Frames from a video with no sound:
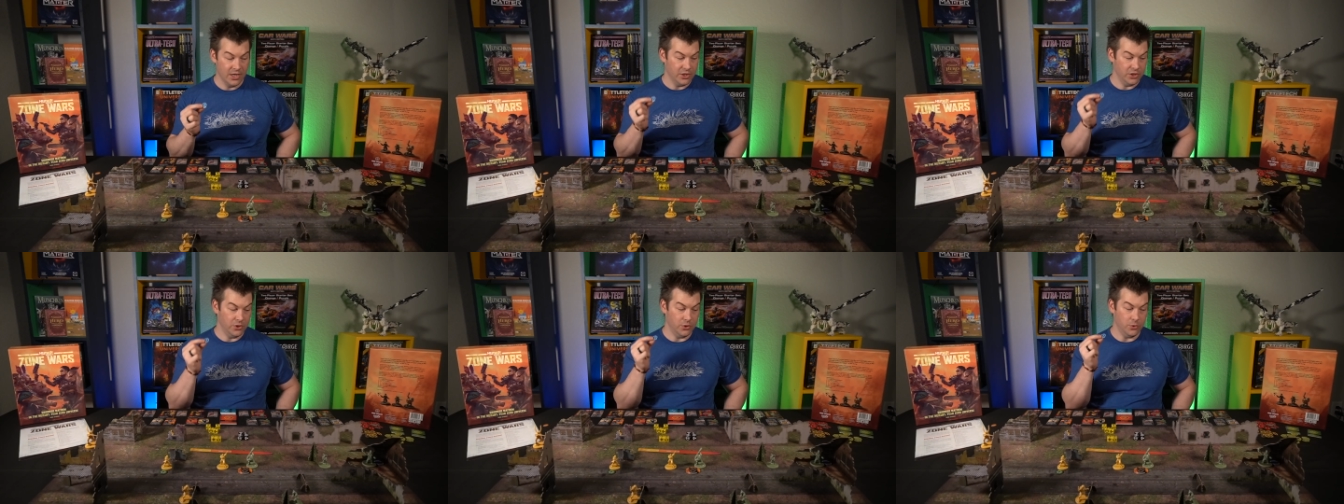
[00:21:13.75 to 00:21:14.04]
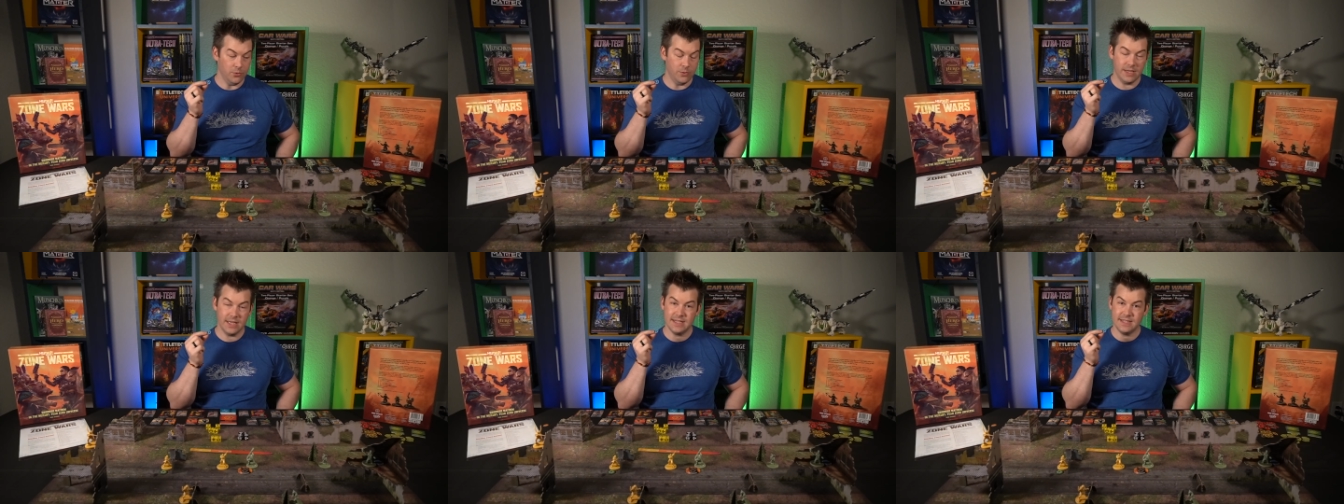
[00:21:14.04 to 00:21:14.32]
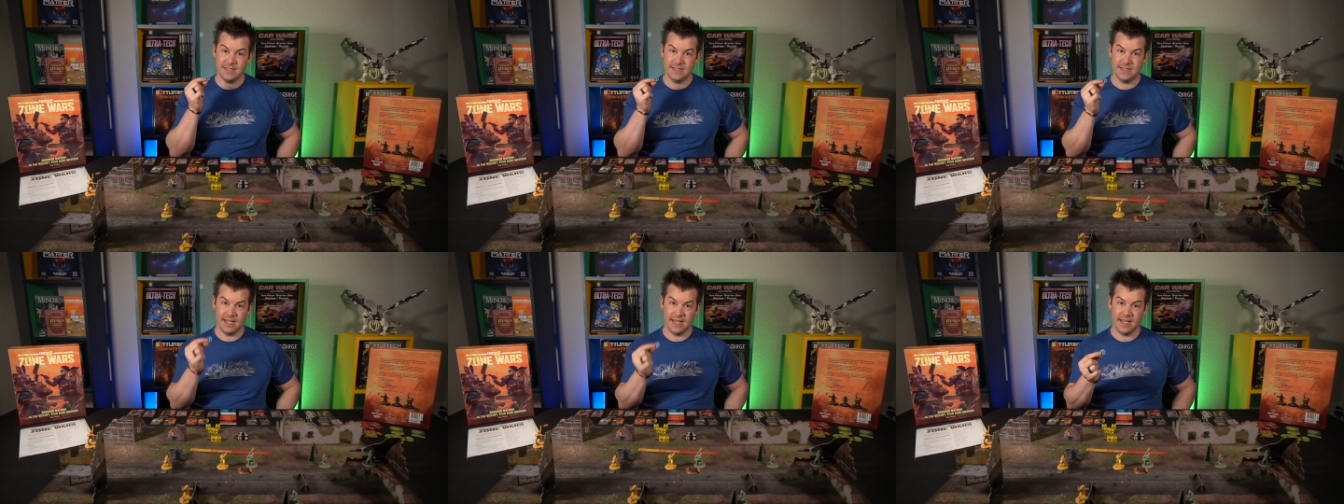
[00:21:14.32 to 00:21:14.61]
You
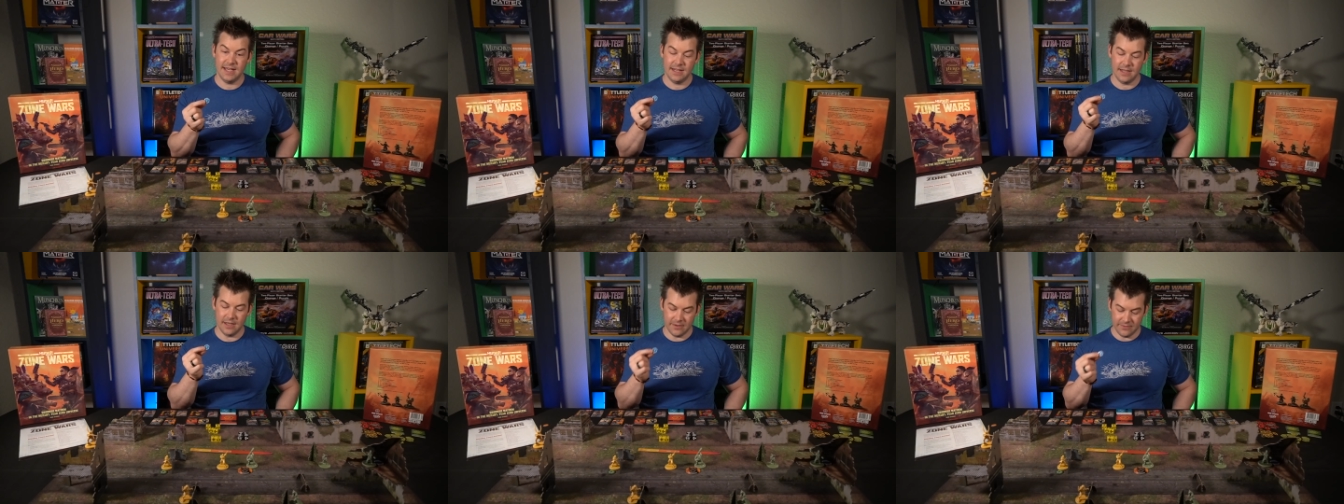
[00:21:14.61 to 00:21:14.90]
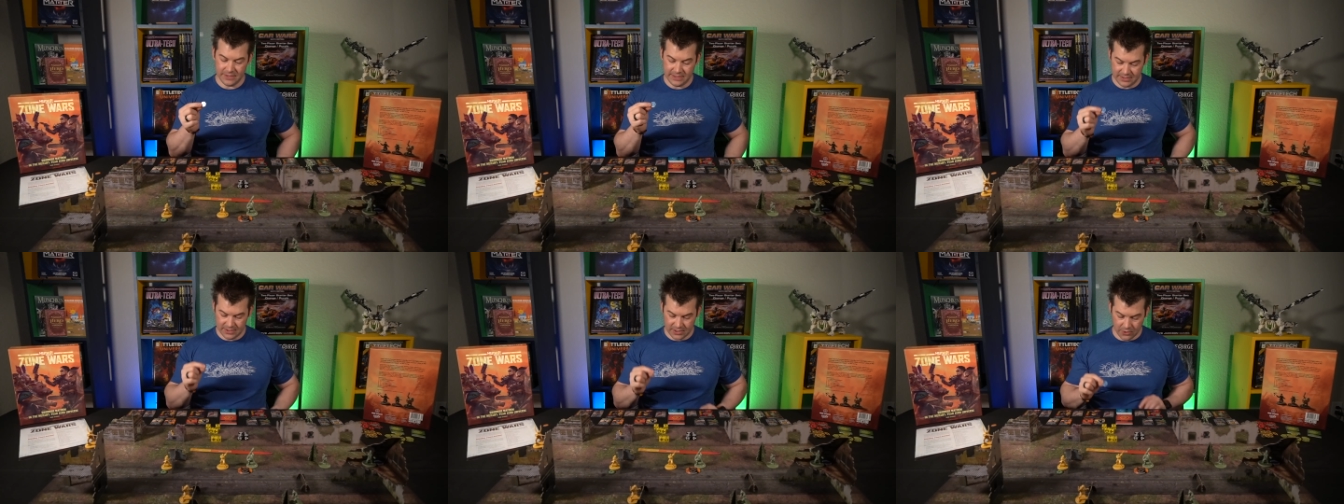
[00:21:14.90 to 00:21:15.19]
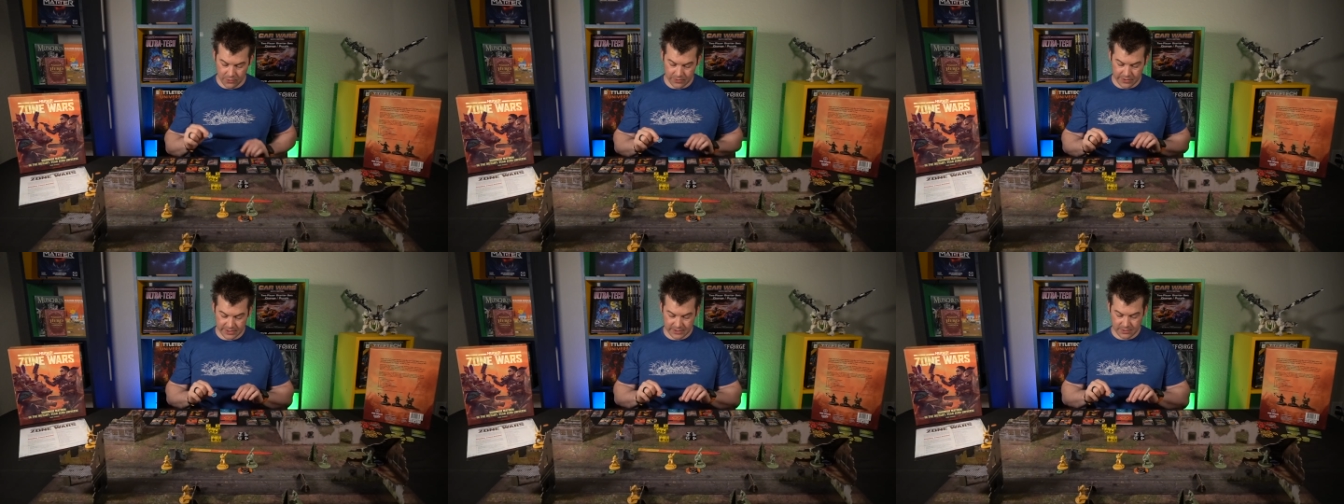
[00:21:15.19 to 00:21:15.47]
get 10 of these
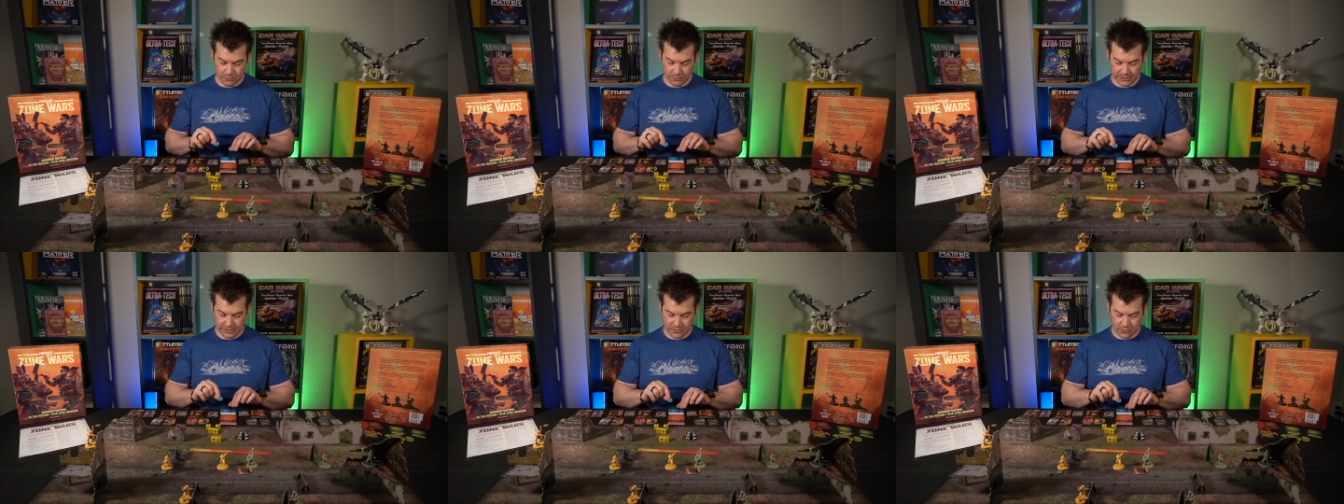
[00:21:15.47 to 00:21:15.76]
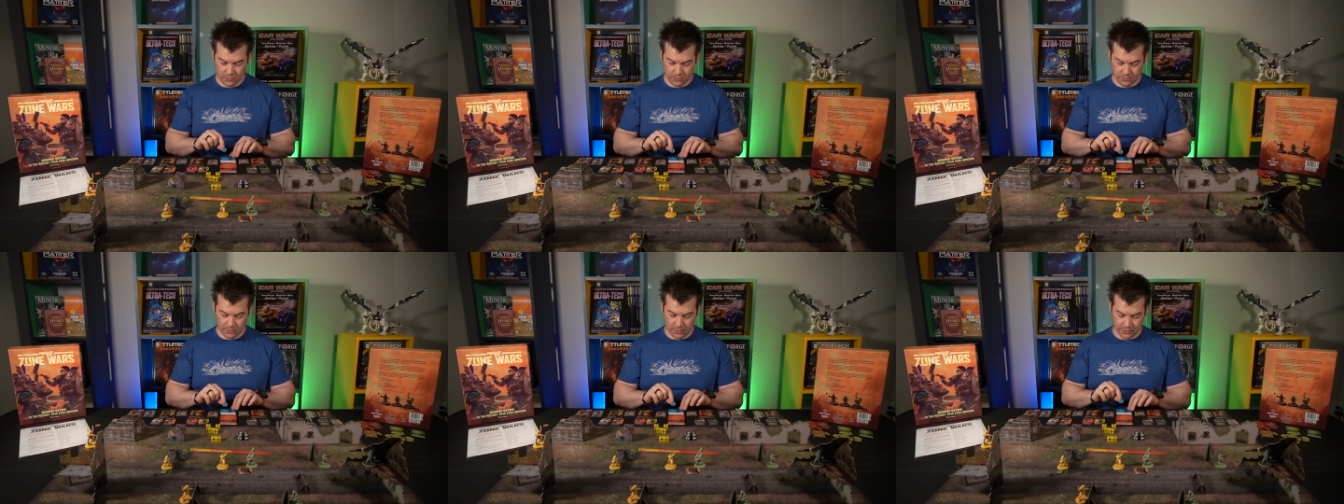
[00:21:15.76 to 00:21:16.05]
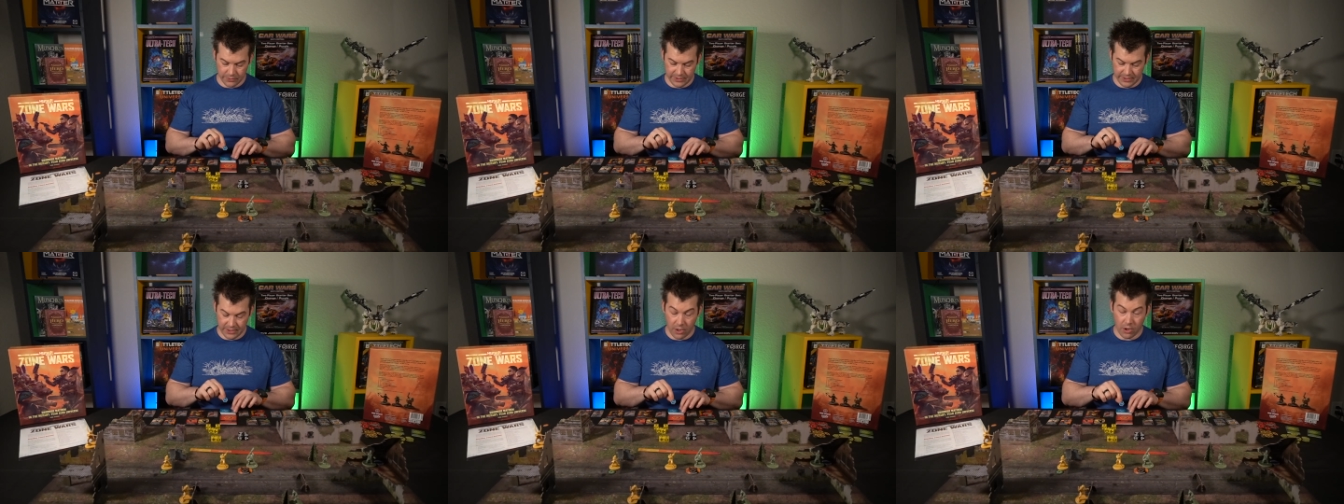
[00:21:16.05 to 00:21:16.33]
tokens, which
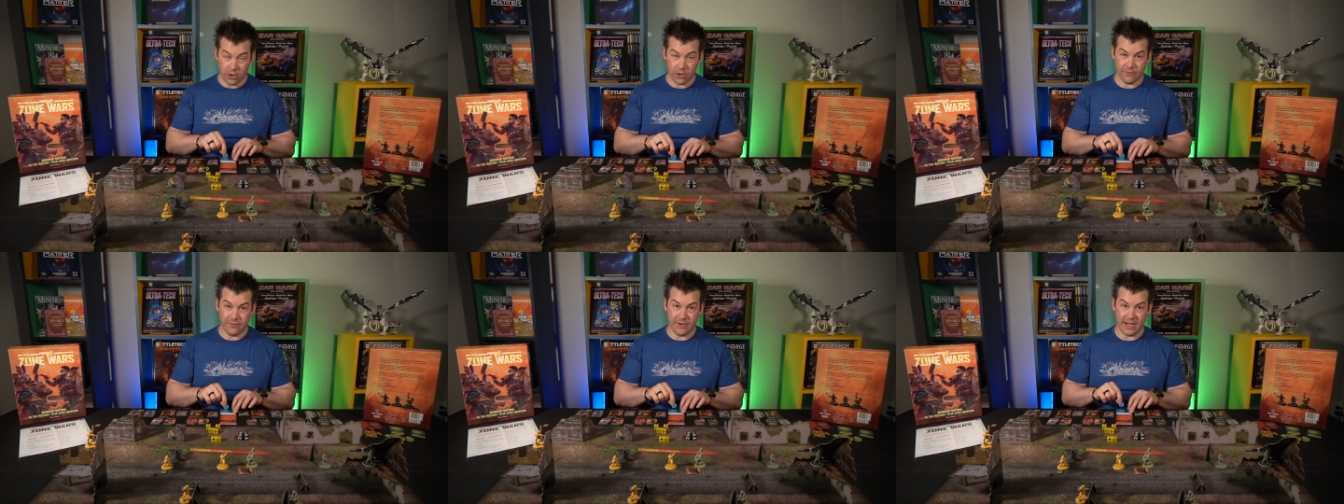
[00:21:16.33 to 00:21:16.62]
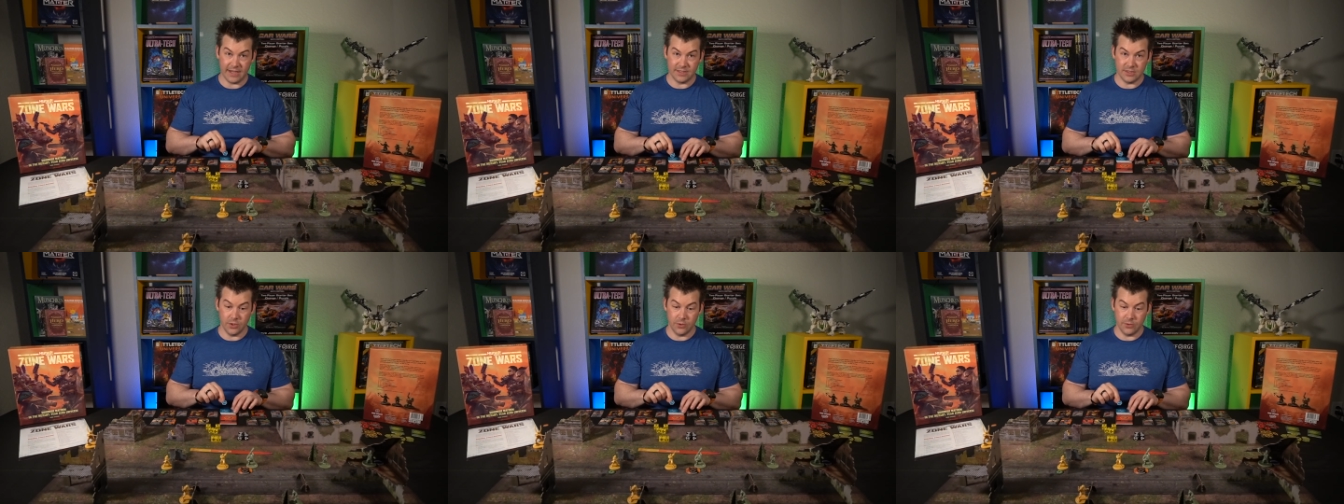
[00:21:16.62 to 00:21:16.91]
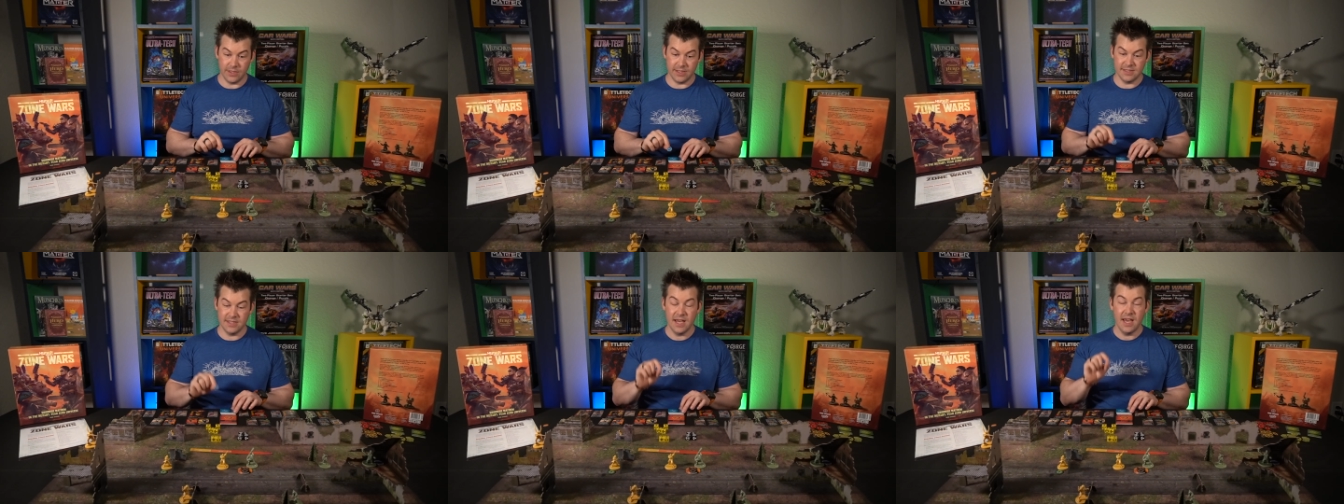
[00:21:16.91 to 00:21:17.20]
are the artifact
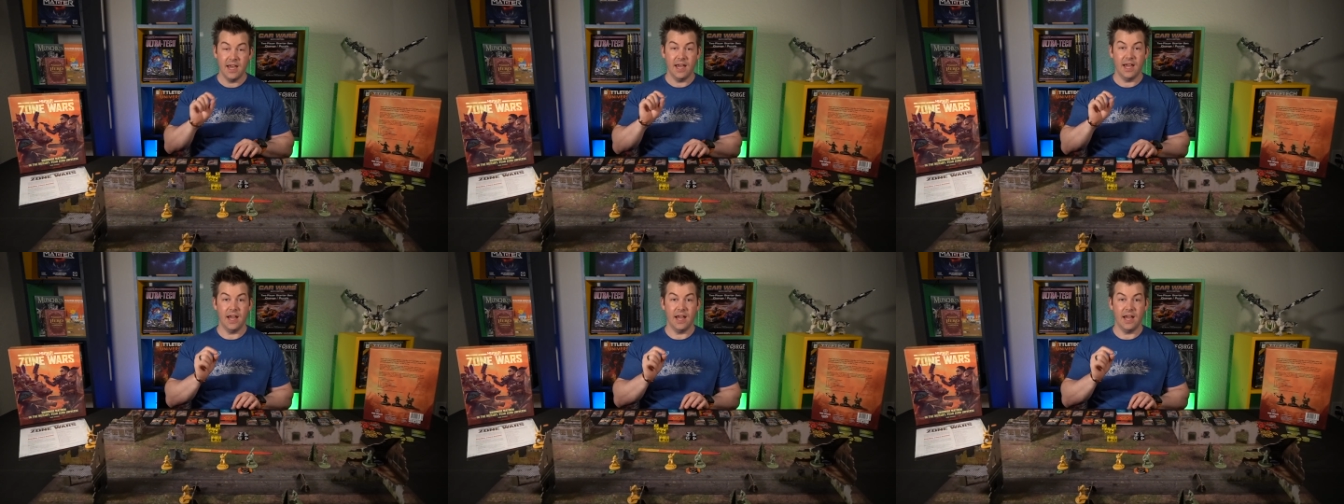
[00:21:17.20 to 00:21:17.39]
tokens,